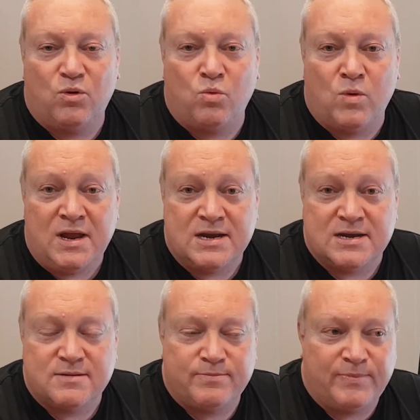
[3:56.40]
It
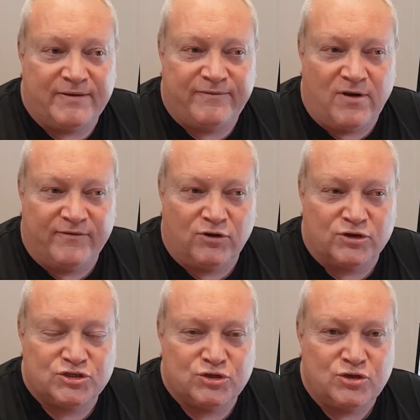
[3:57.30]
won about
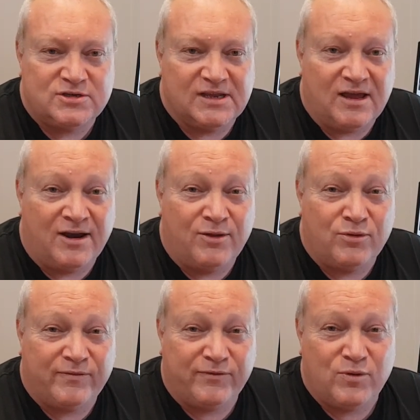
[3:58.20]
$5.30. I know
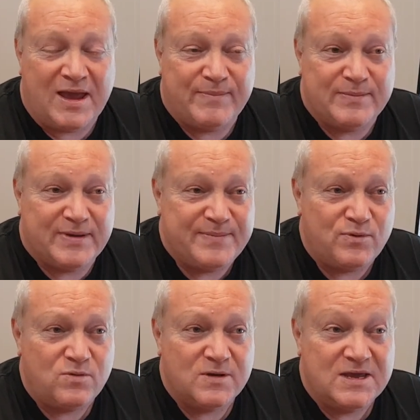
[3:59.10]
there are a few happy
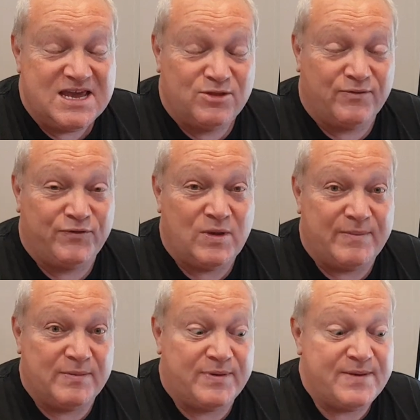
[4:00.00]
people. There are a few
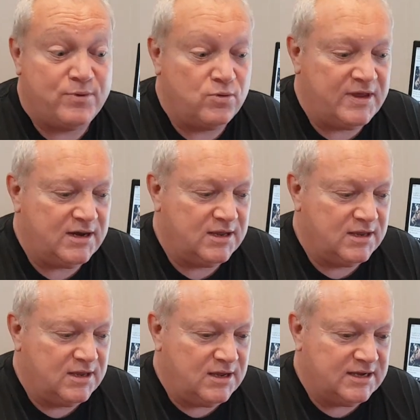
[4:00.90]
happy people that
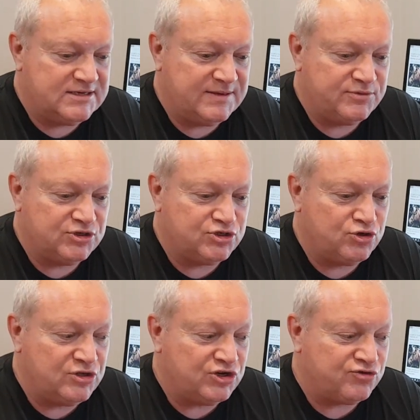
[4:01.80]
I tipped it
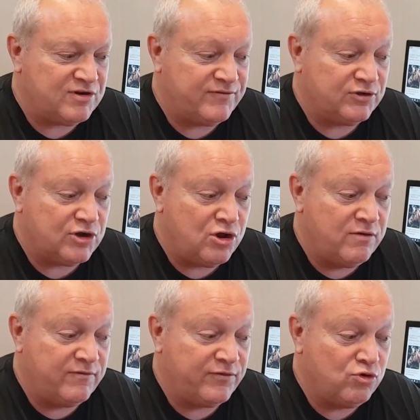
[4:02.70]
to that travelled
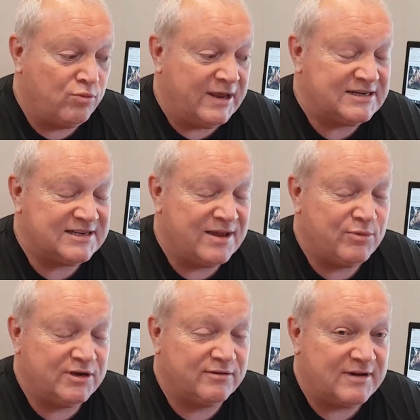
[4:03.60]
over for the All Blacks game,
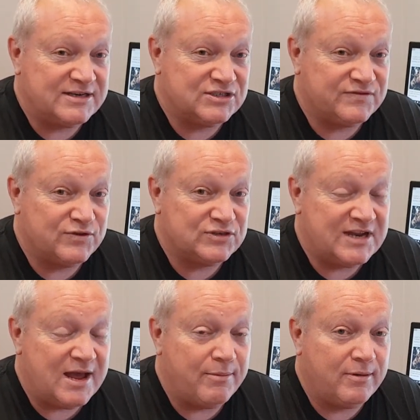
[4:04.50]
went to the races first
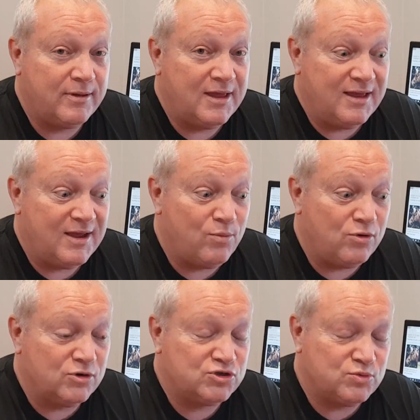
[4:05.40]
up and
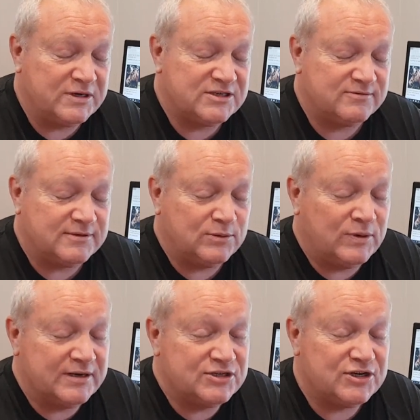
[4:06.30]
watched Winks
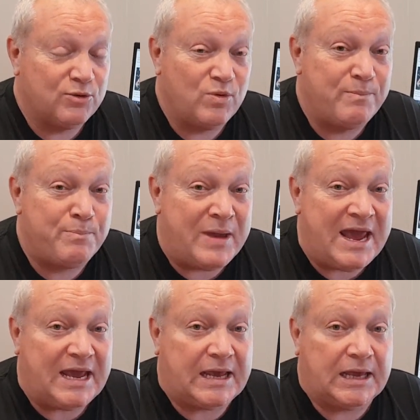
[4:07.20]
win. So we're
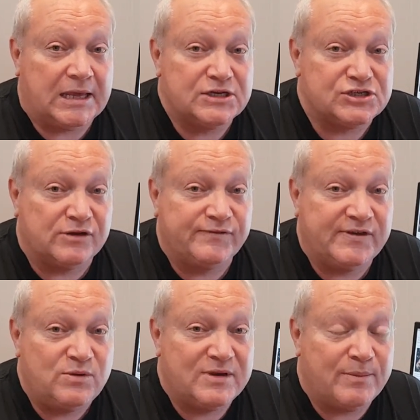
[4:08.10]
back,
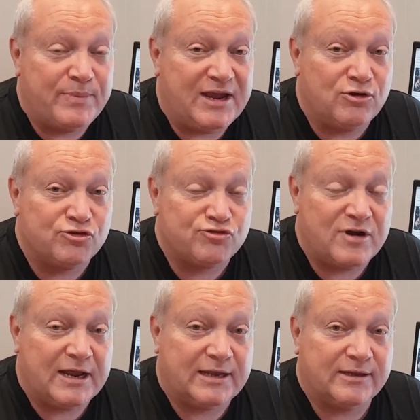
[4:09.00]
Sophie. We are back on track.